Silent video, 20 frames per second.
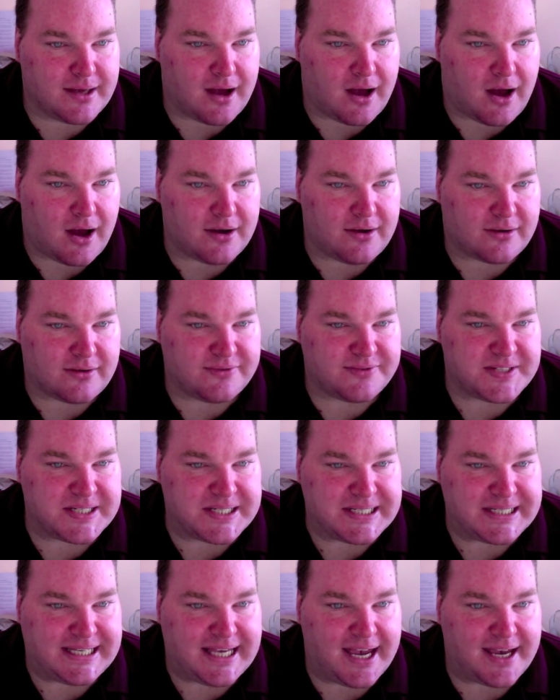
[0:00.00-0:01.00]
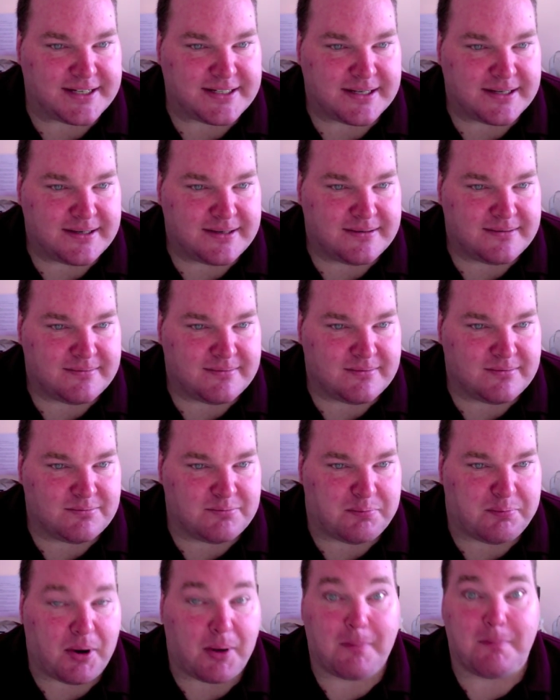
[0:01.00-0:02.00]
often get
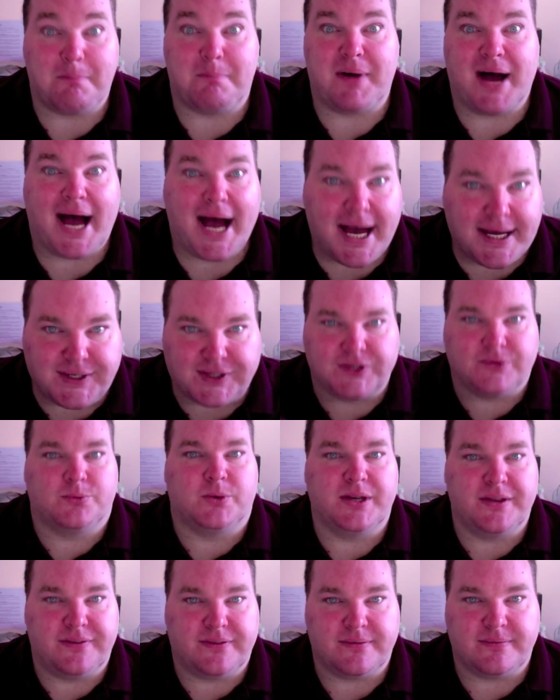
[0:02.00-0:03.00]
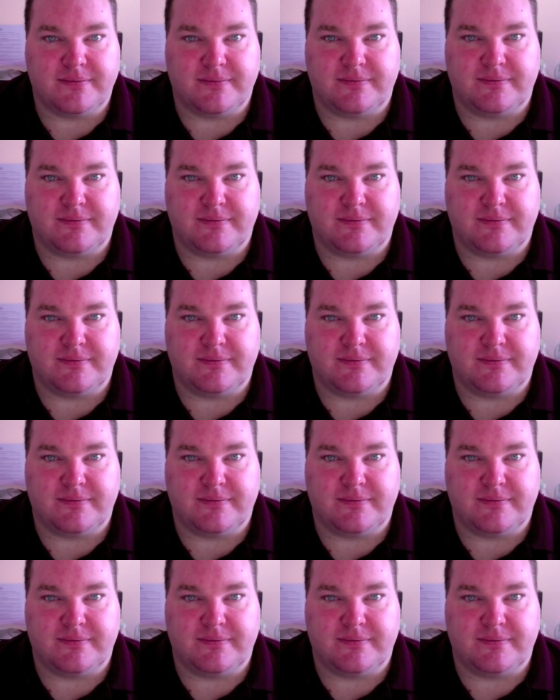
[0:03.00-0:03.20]
bombarded with